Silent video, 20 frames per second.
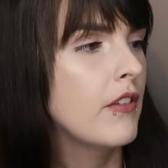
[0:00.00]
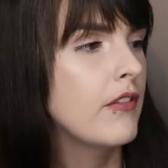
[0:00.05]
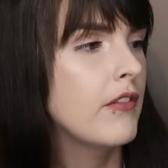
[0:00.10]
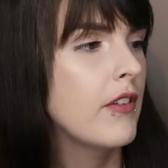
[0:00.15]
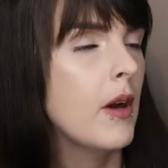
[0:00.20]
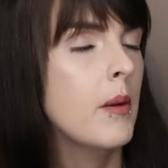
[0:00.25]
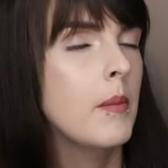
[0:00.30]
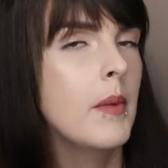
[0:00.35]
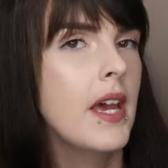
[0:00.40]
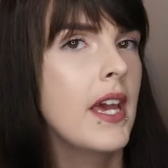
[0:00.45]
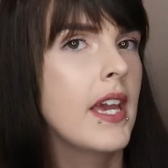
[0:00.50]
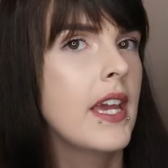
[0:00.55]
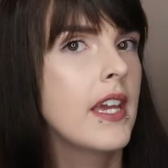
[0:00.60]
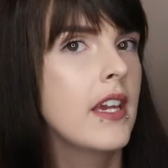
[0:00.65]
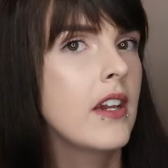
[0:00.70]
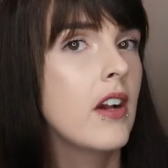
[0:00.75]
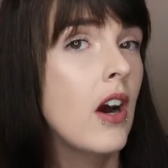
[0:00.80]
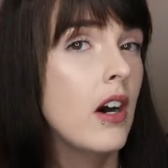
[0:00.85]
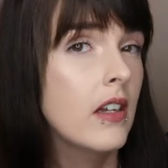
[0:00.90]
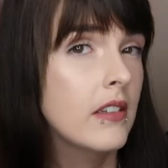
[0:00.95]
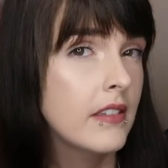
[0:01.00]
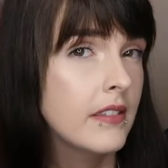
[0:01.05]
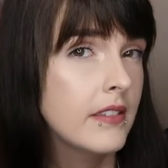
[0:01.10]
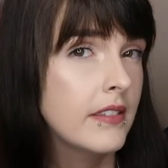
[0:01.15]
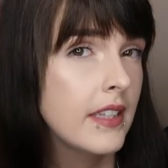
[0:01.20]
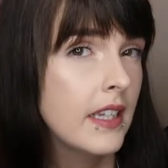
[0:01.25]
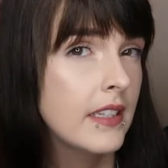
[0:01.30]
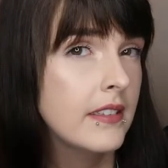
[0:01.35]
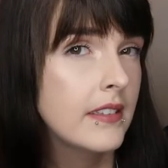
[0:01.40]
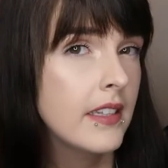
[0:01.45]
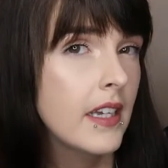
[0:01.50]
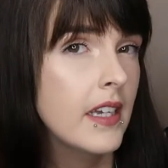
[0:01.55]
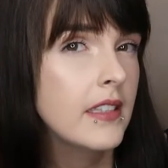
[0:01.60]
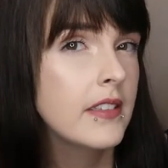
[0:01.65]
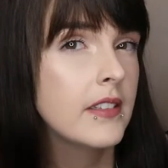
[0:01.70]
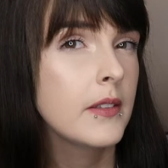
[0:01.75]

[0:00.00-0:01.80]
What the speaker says: from a garden centre.